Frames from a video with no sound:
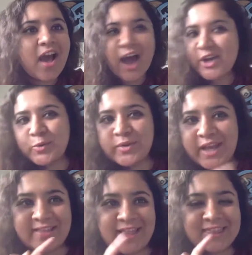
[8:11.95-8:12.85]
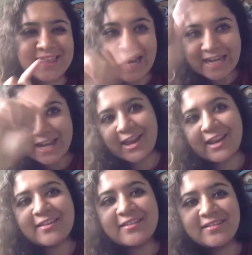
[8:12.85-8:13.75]
"I don't like that
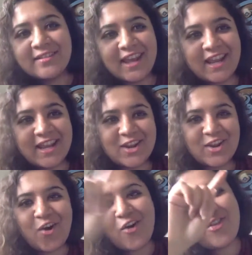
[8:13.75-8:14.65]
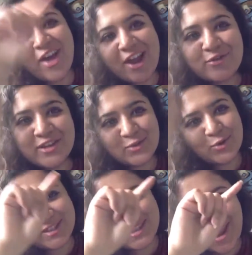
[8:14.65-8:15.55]
line in on that
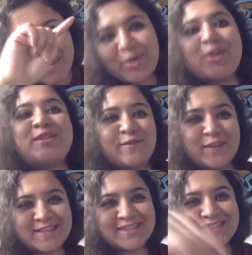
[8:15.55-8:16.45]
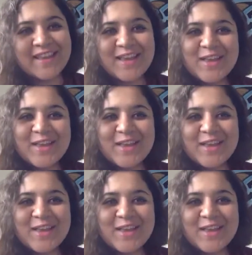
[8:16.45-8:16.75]
resource, and because of this."